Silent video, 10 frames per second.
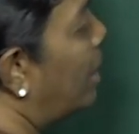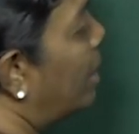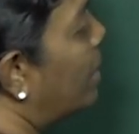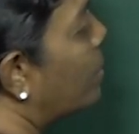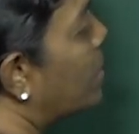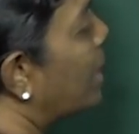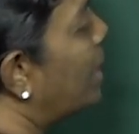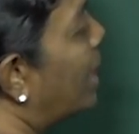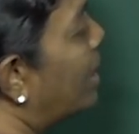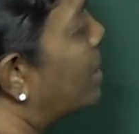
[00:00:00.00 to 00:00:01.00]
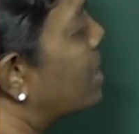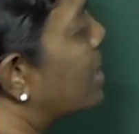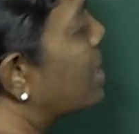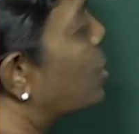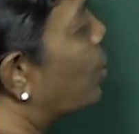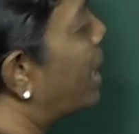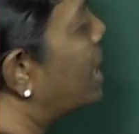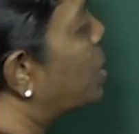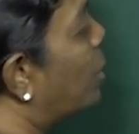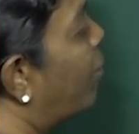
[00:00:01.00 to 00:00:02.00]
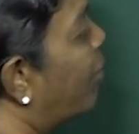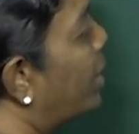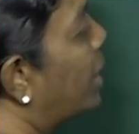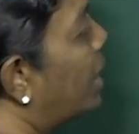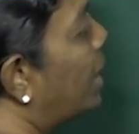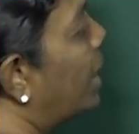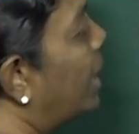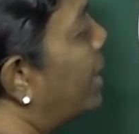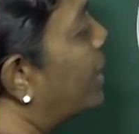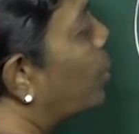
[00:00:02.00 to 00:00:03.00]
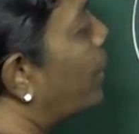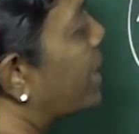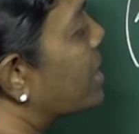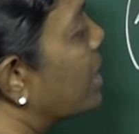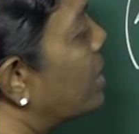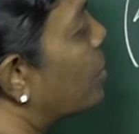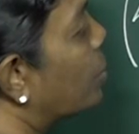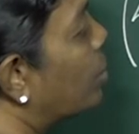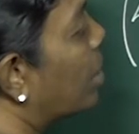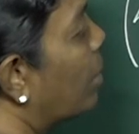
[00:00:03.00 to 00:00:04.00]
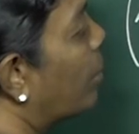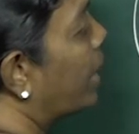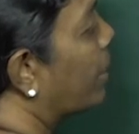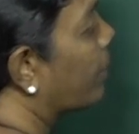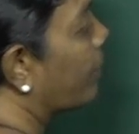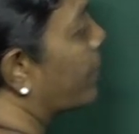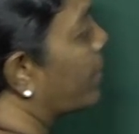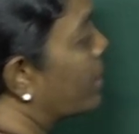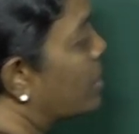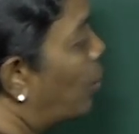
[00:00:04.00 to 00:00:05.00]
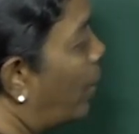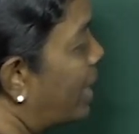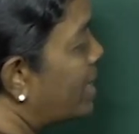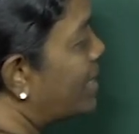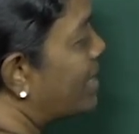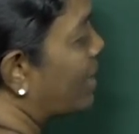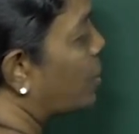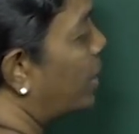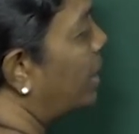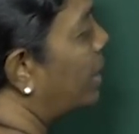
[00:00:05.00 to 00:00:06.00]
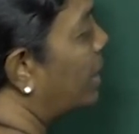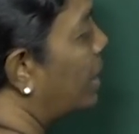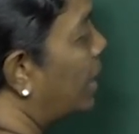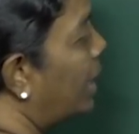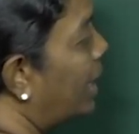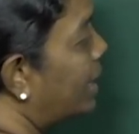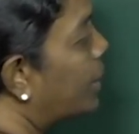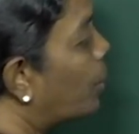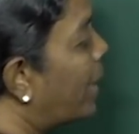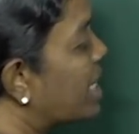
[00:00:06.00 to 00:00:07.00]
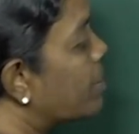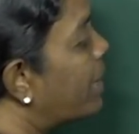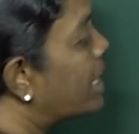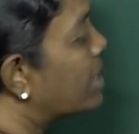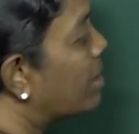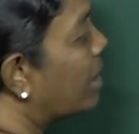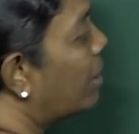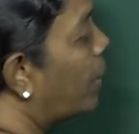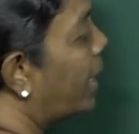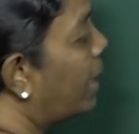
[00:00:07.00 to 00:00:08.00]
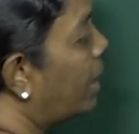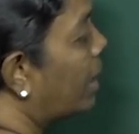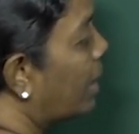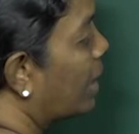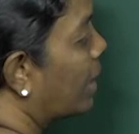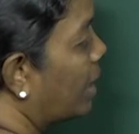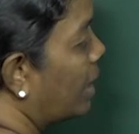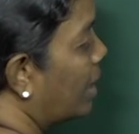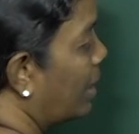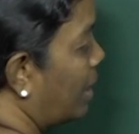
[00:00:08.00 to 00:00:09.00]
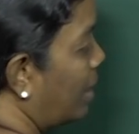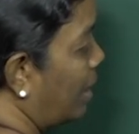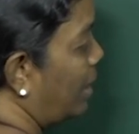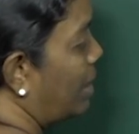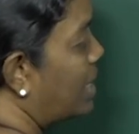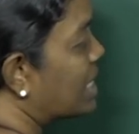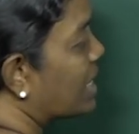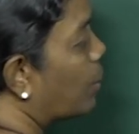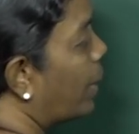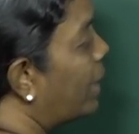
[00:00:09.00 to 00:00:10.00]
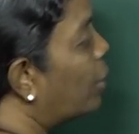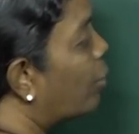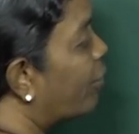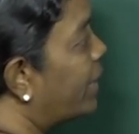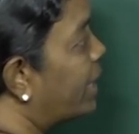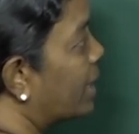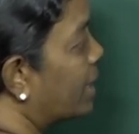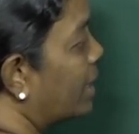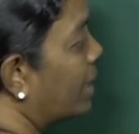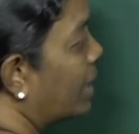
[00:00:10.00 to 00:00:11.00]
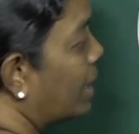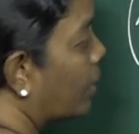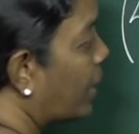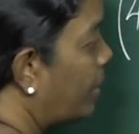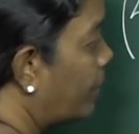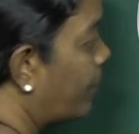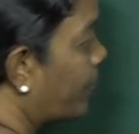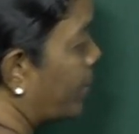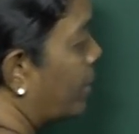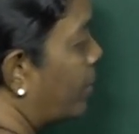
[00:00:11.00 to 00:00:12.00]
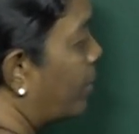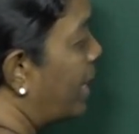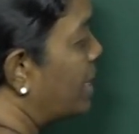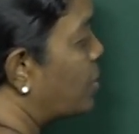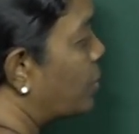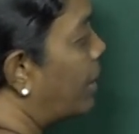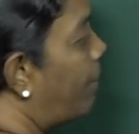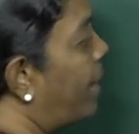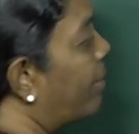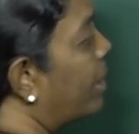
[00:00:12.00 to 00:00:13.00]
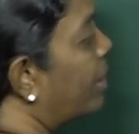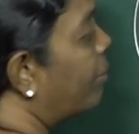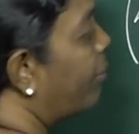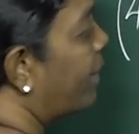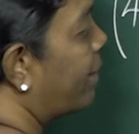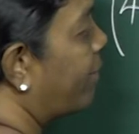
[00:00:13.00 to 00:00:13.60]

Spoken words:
And you see that this is twice of a 2x into 3y. So what is this actually? A 2x plus 3y, the square of it, okay, raised to the power 5.